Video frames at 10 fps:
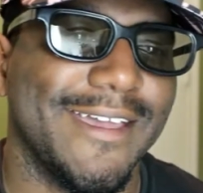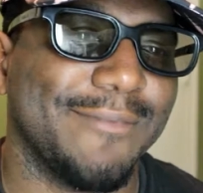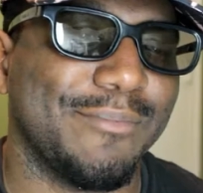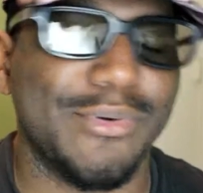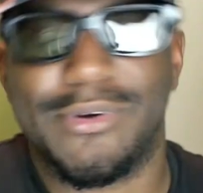
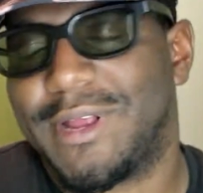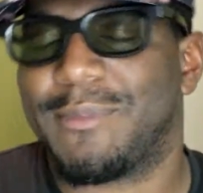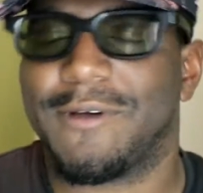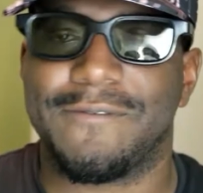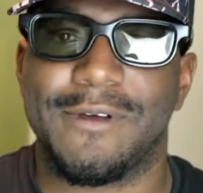Pulled out
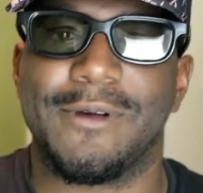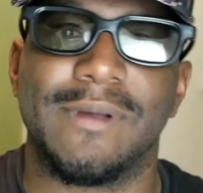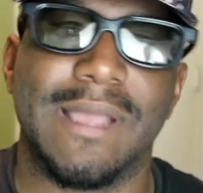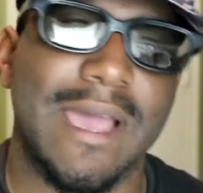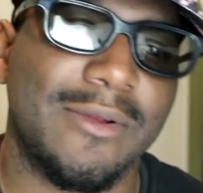my
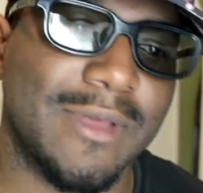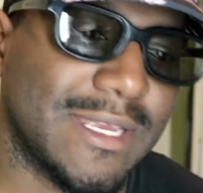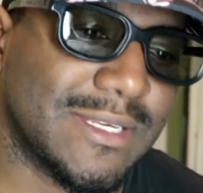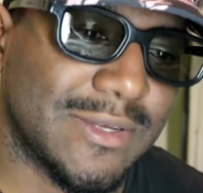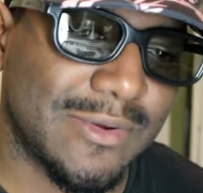phone, got on
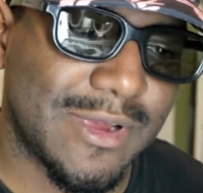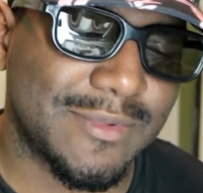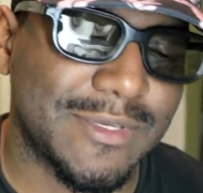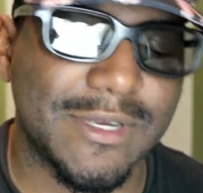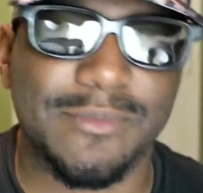
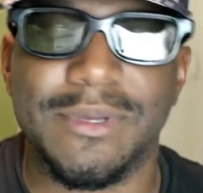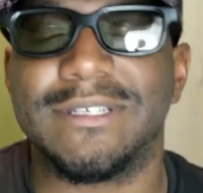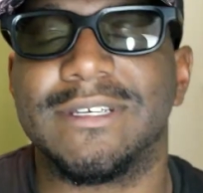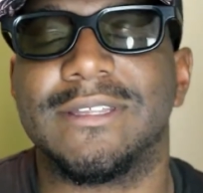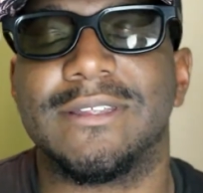Instagram, took a
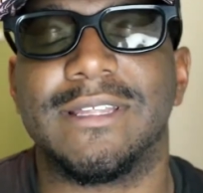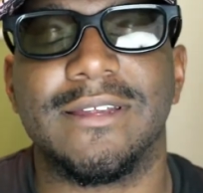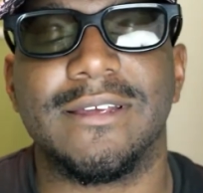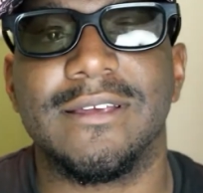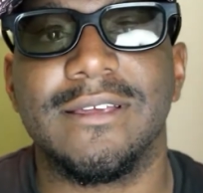picture of the
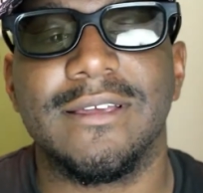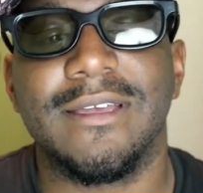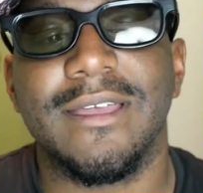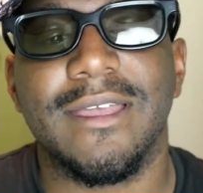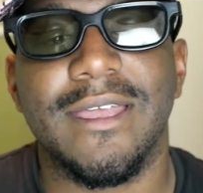letter,
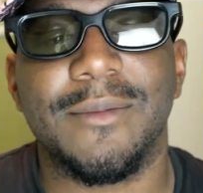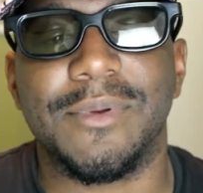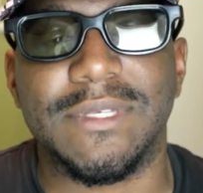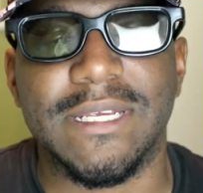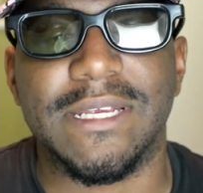and
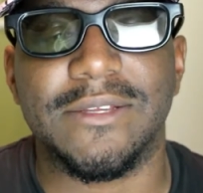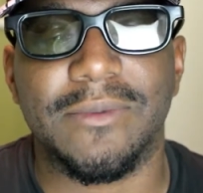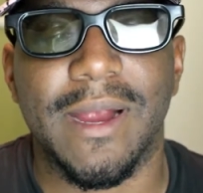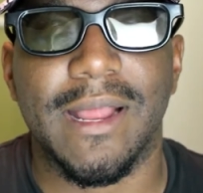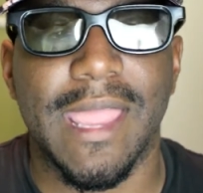proceeded to
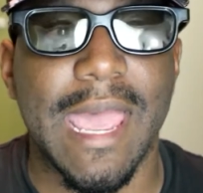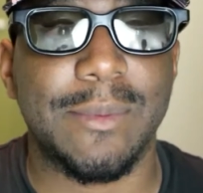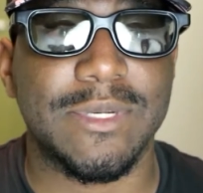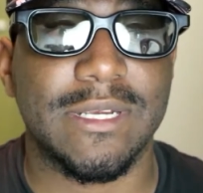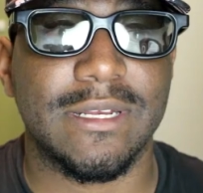write a
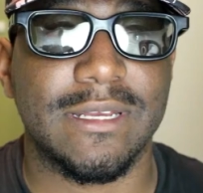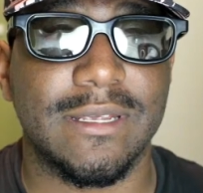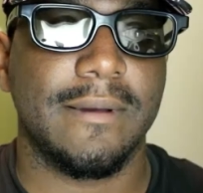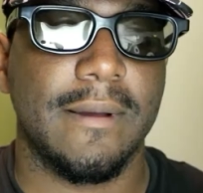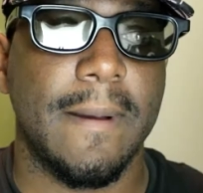caption.
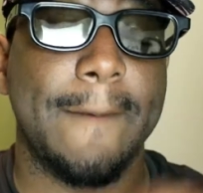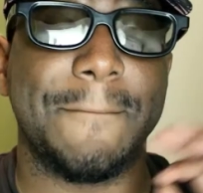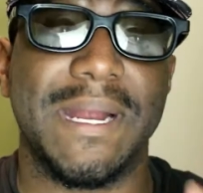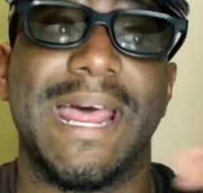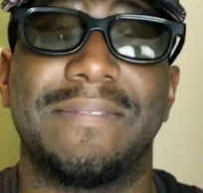
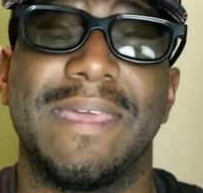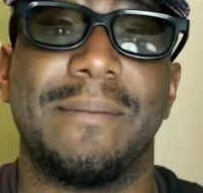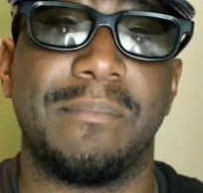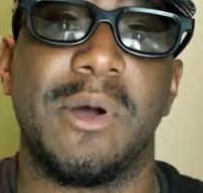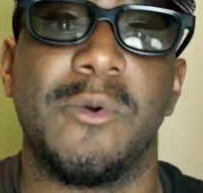But at
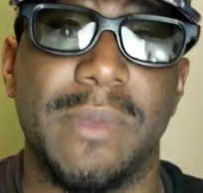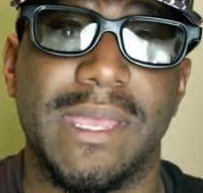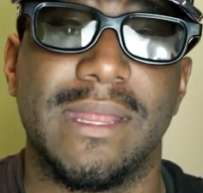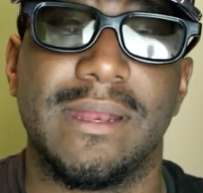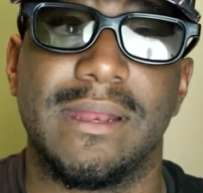that
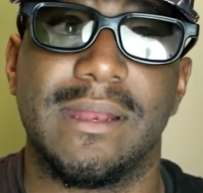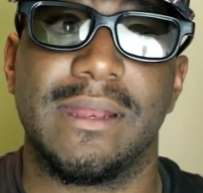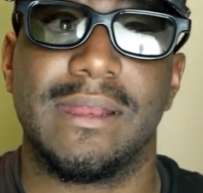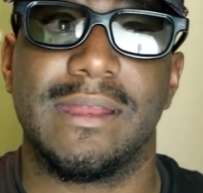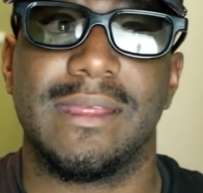moment,
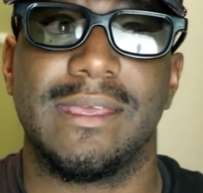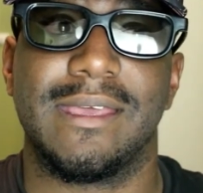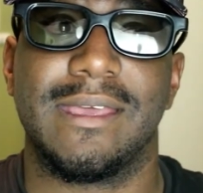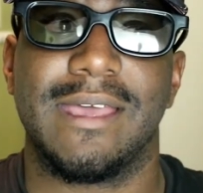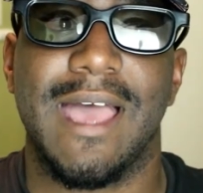
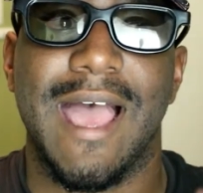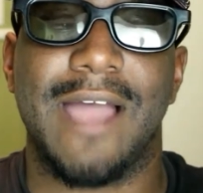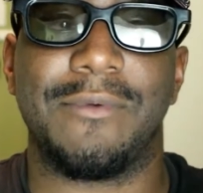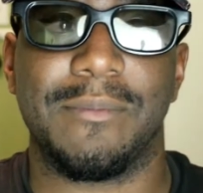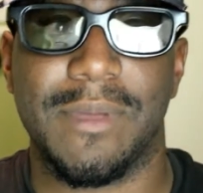I
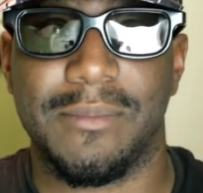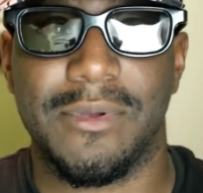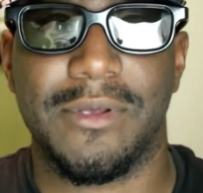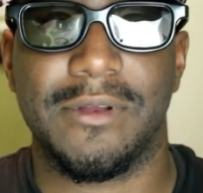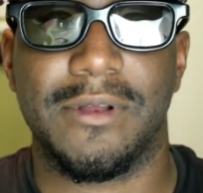
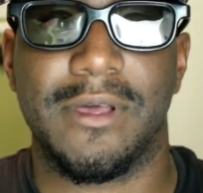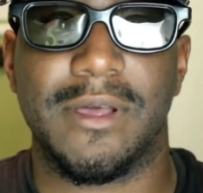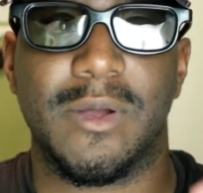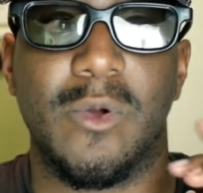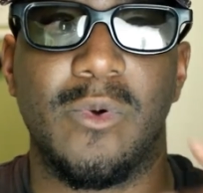remembered a
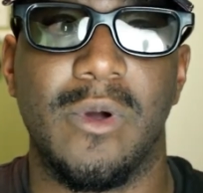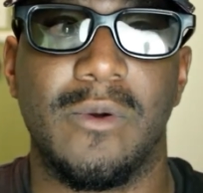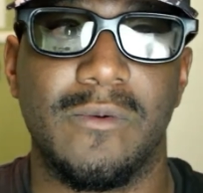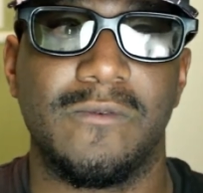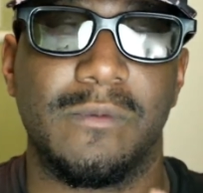
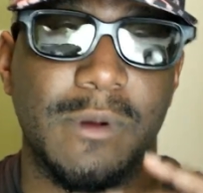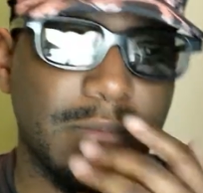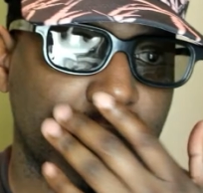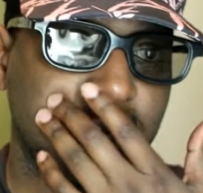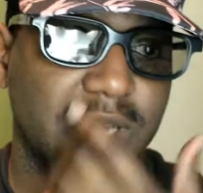quote from a
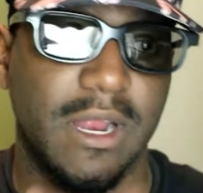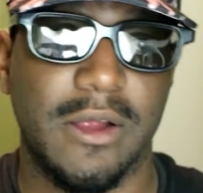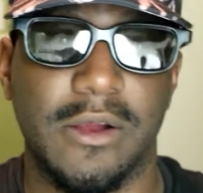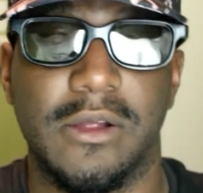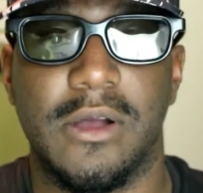book that I
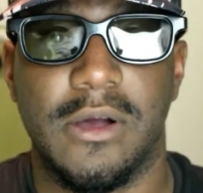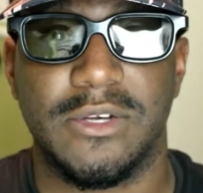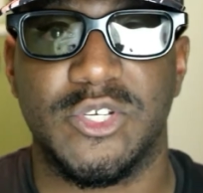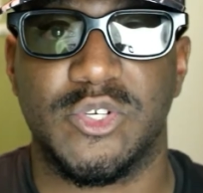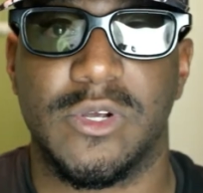heard called
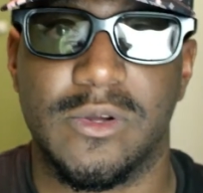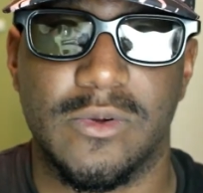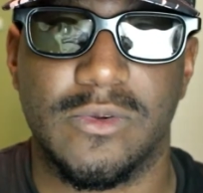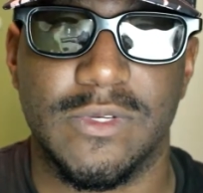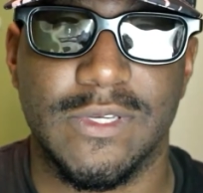
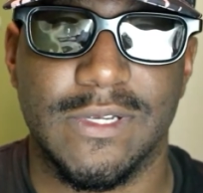Struggles,